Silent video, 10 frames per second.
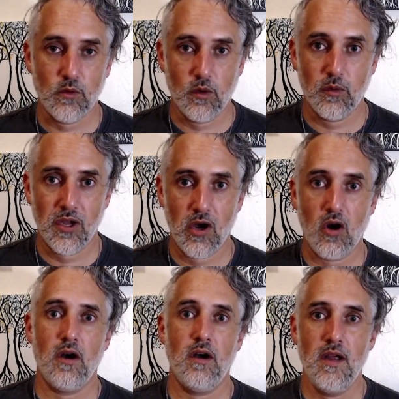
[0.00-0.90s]
where we
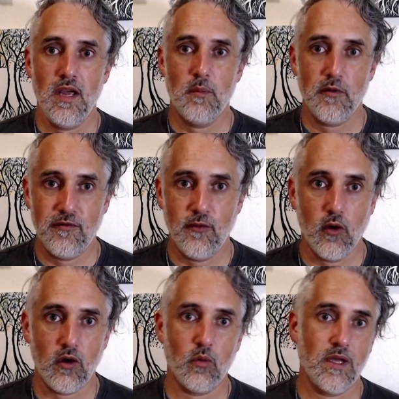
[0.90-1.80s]
are
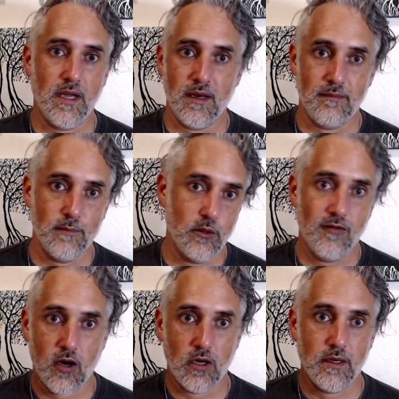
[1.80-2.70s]
before we can move
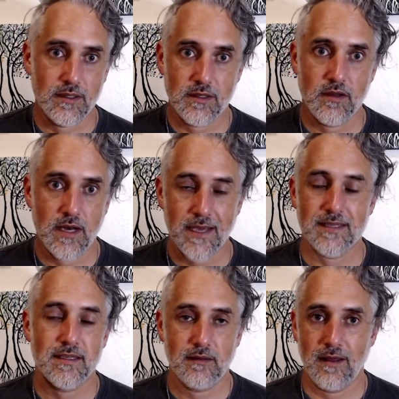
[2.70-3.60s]
on to the
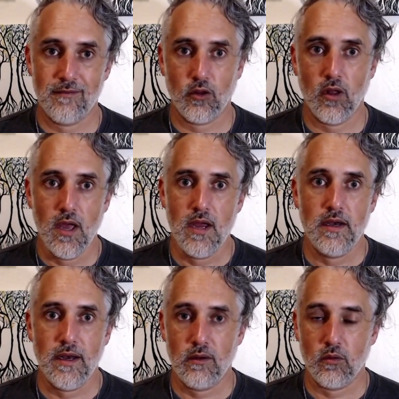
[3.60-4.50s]
next level.
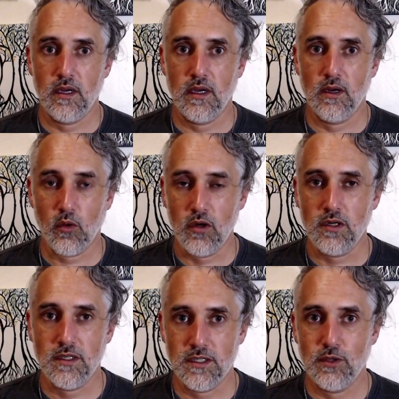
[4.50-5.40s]
Now, in order
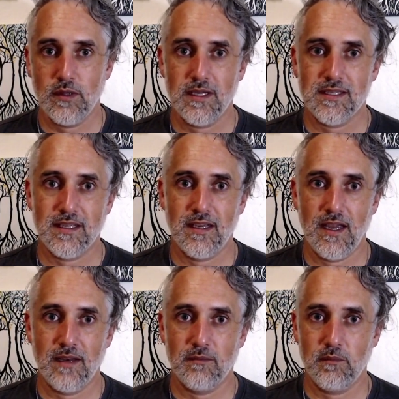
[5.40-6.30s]
to do this
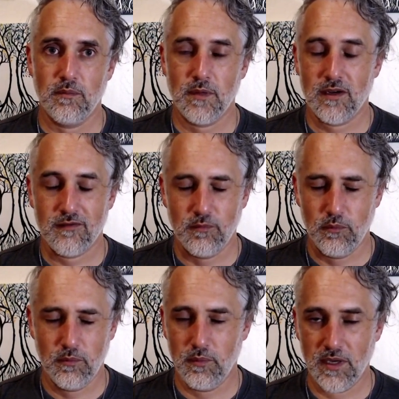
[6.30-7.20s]
and kind of
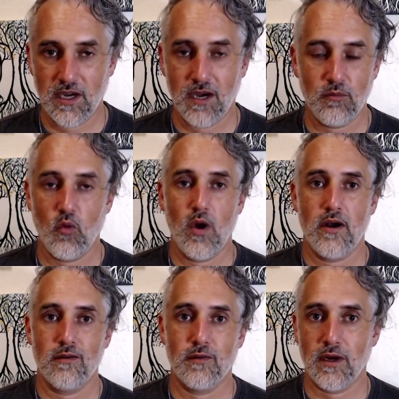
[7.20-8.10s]
become
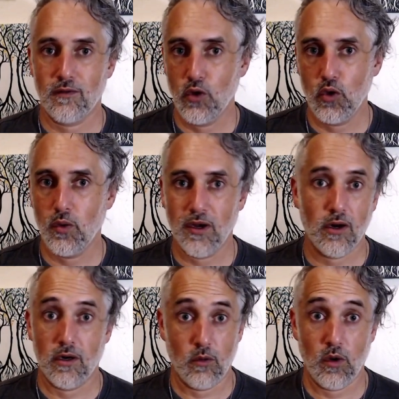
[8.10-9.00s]
aware of kind of who we
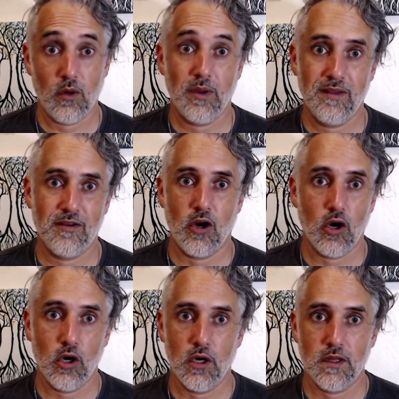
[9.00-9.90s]
are or where we even
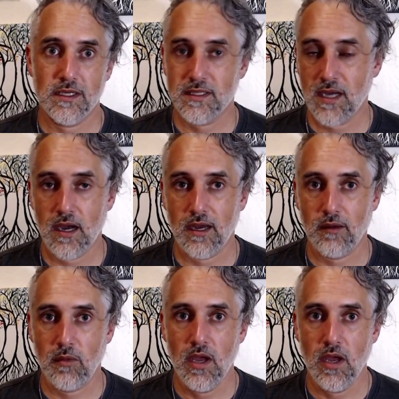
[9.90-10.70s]
are at this time,